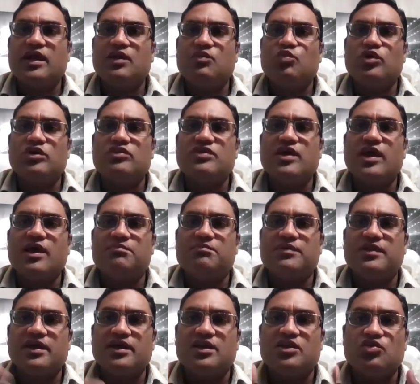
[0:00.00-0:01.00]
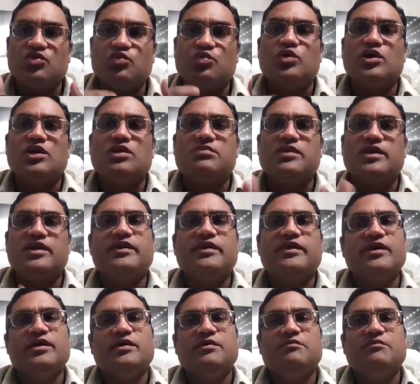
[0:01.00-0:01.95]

at what's happening, and you will be